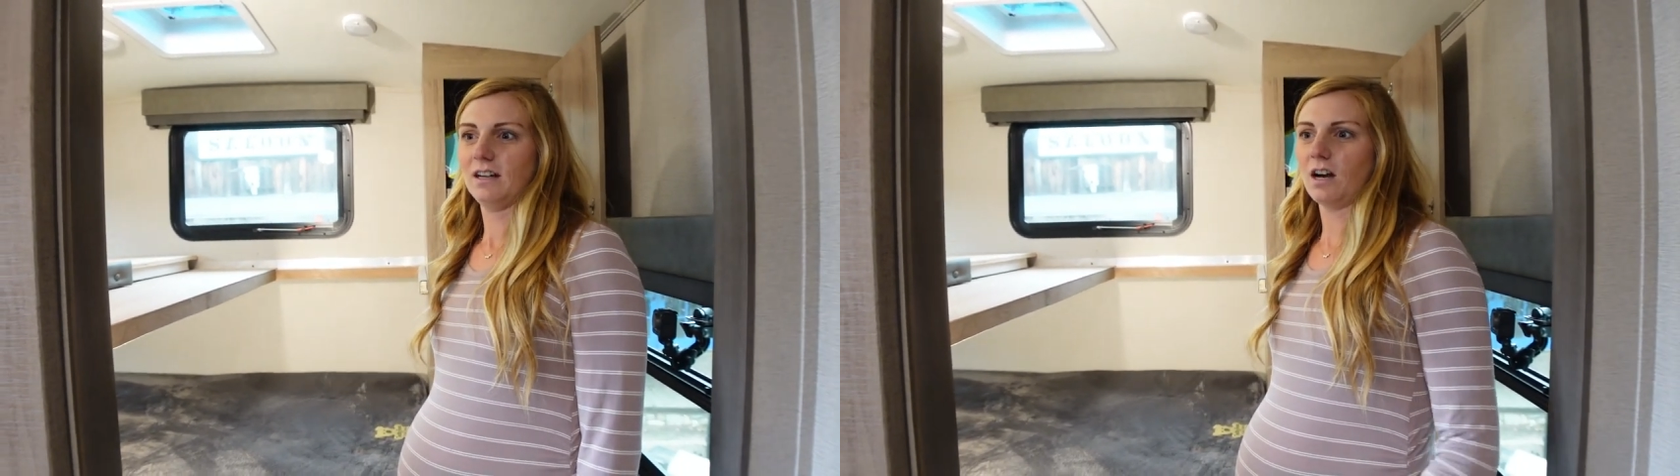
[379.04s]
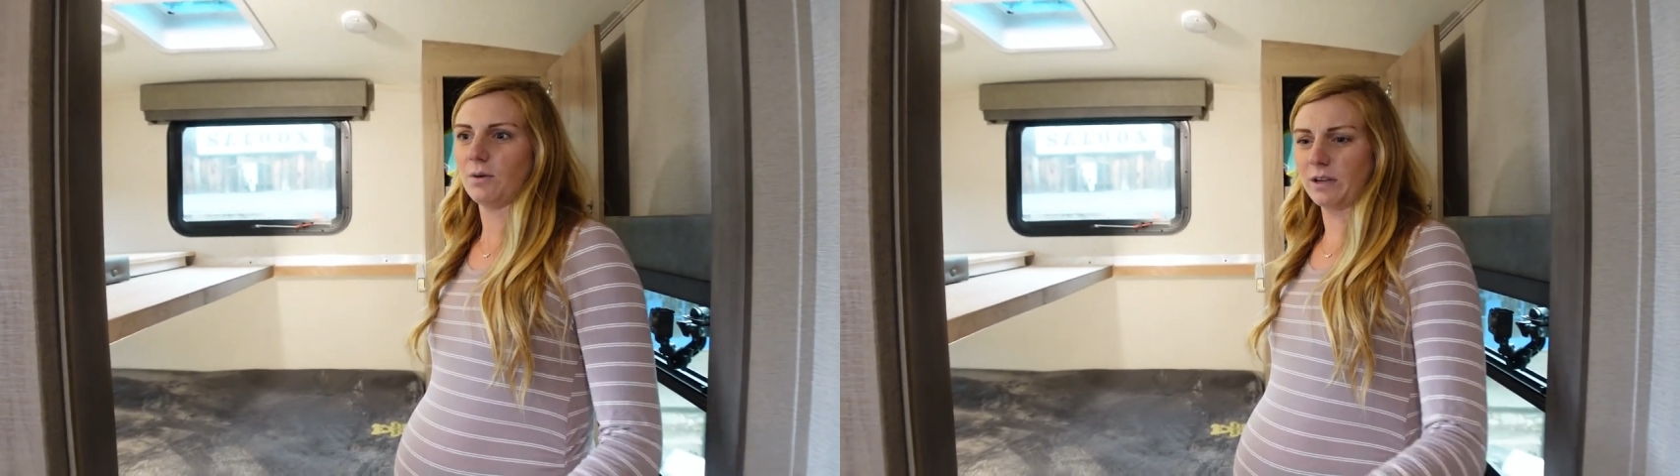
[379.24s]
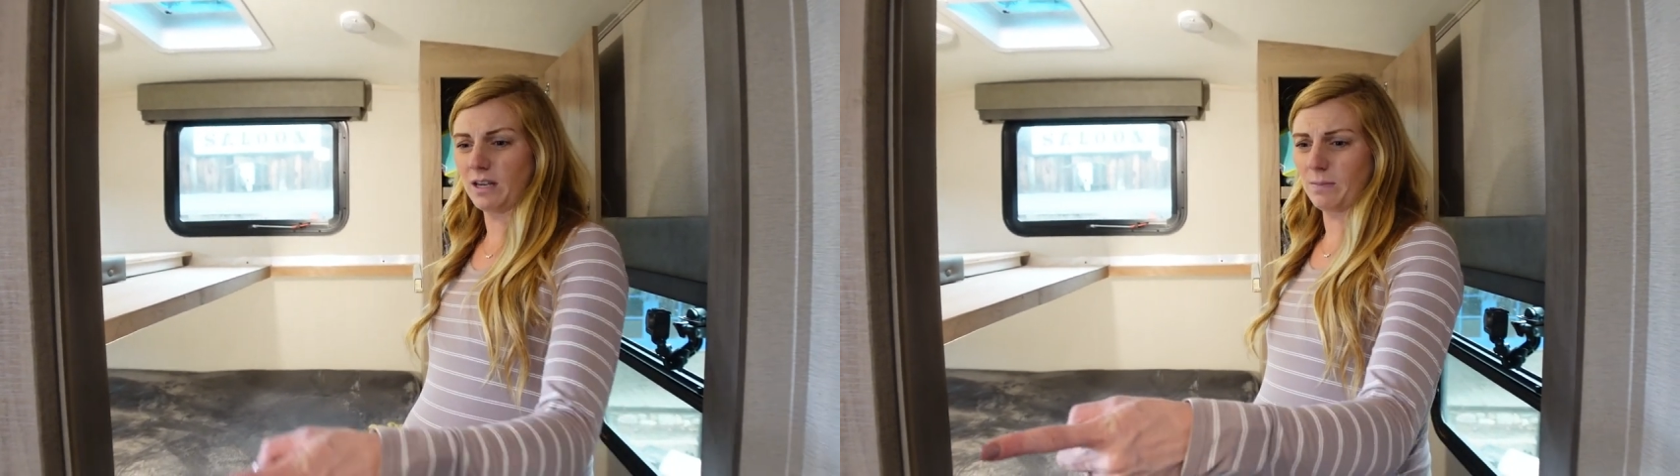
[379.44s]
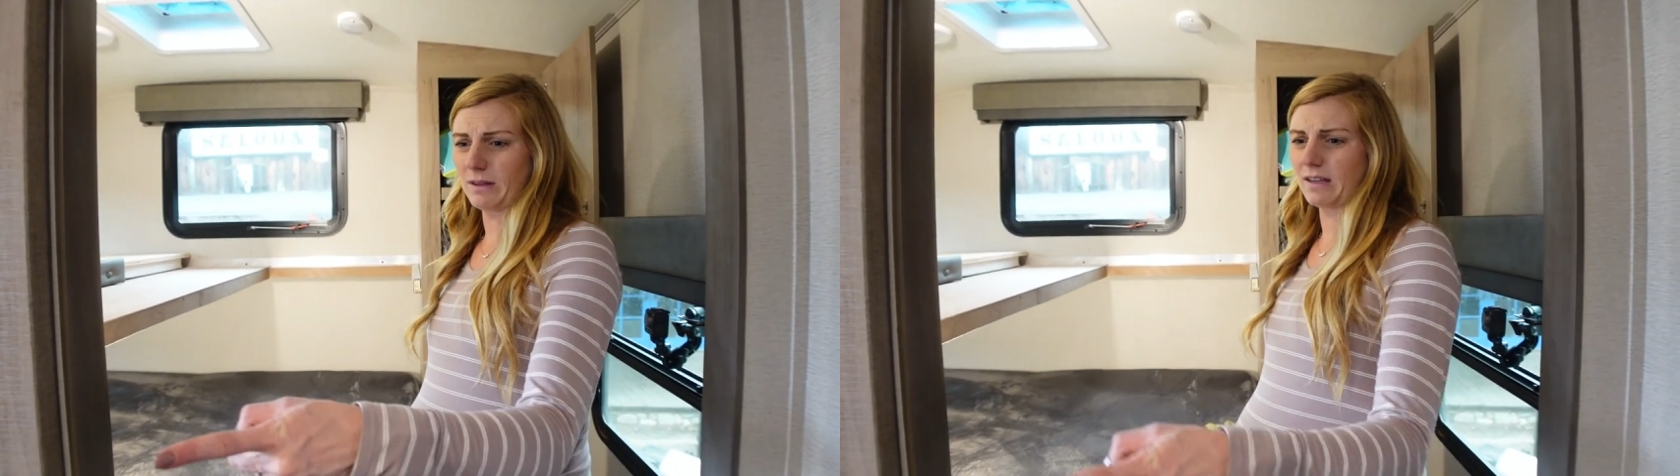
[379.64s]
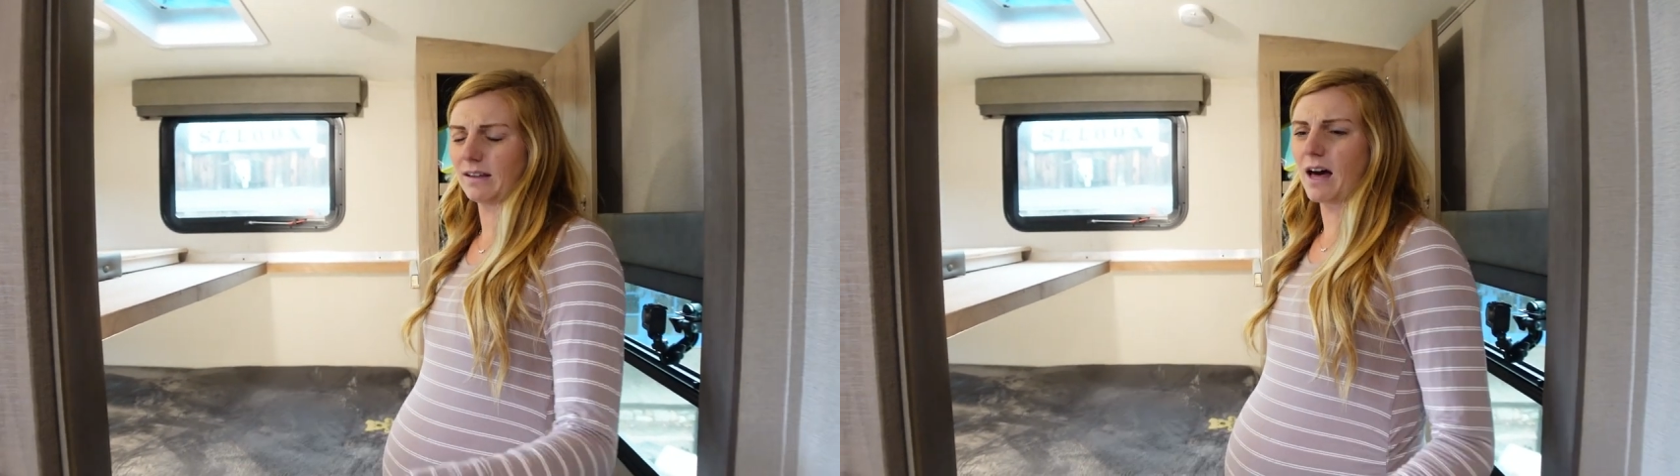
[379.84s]
Are we
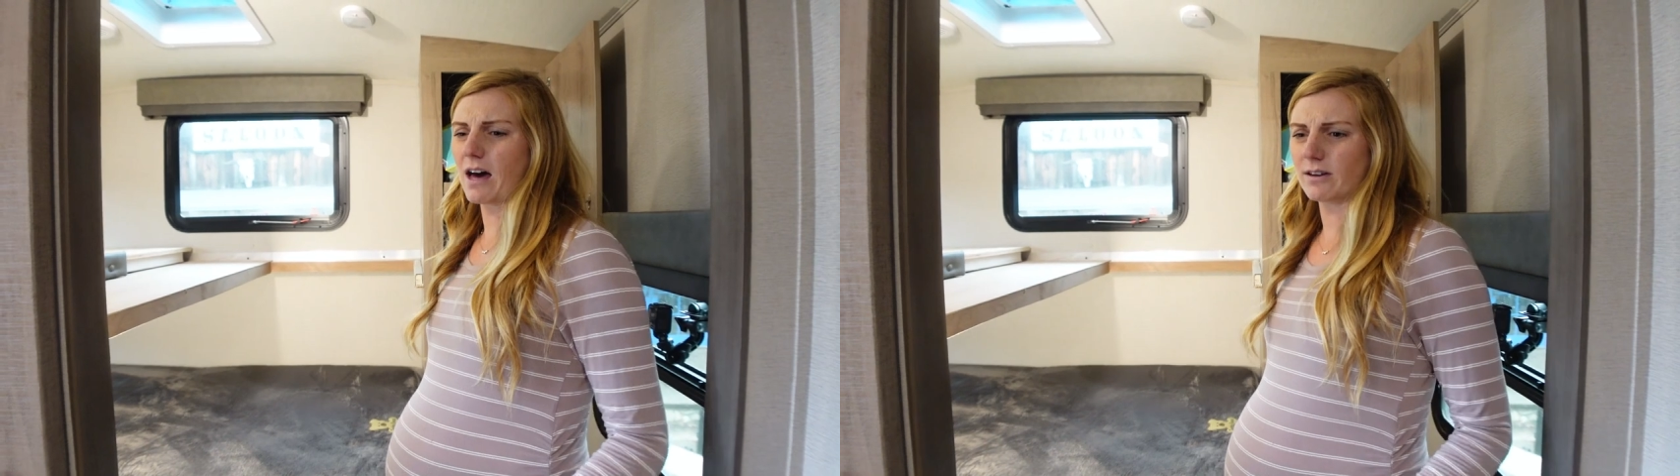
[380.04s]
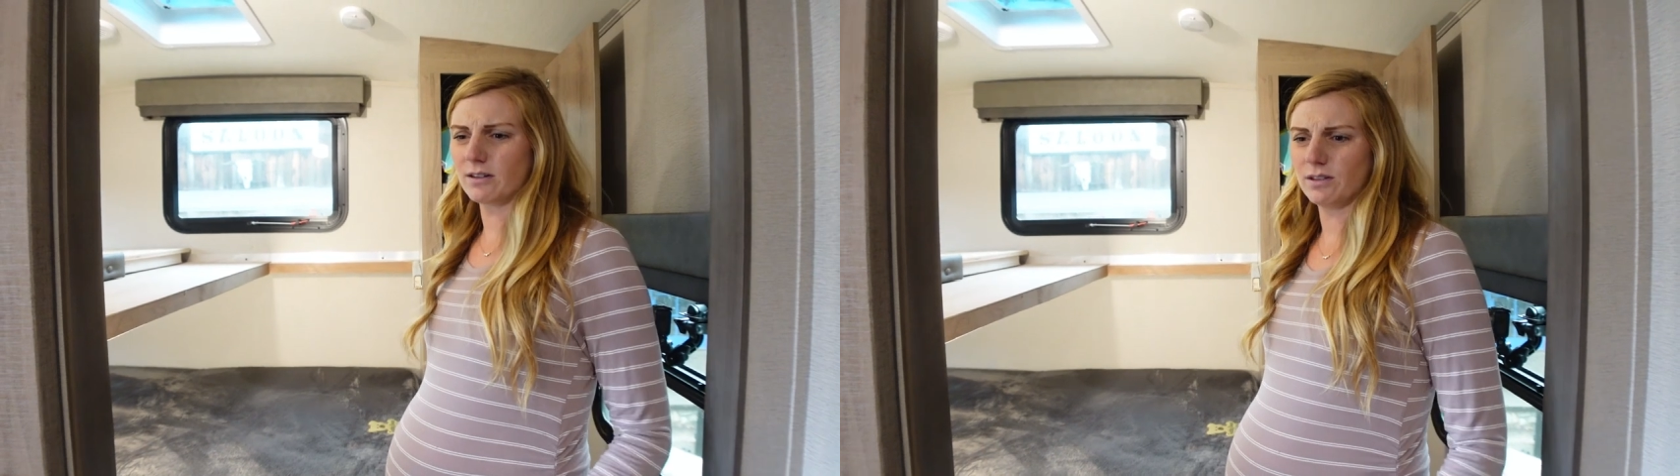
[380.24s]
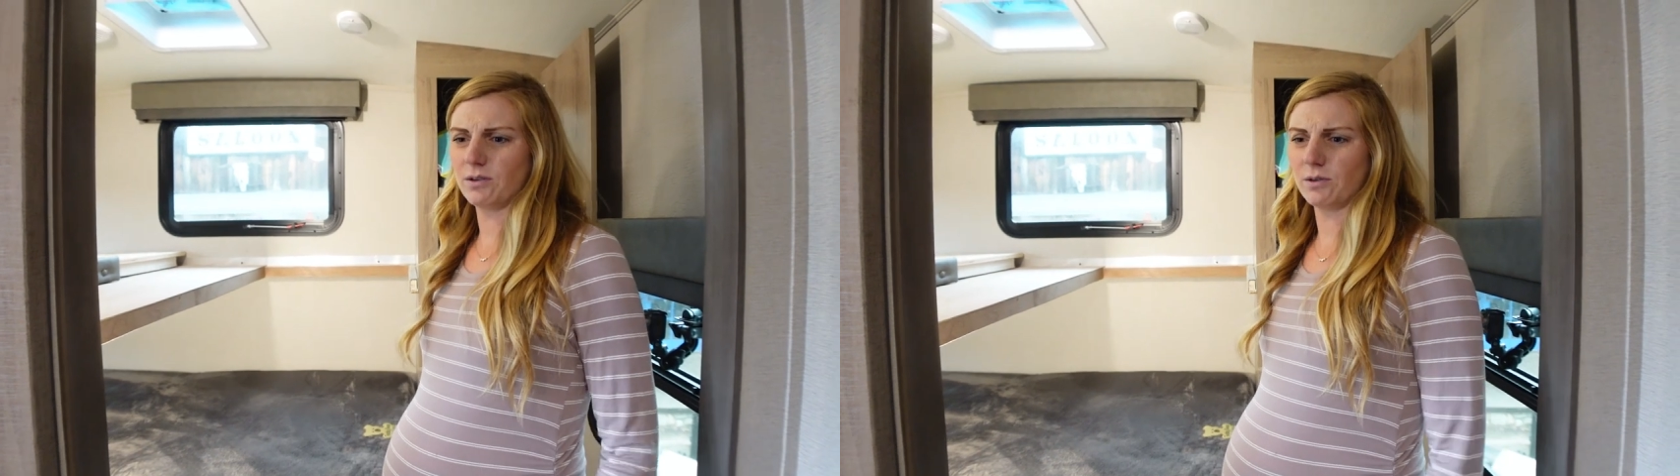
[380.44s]
keeping the ladder, or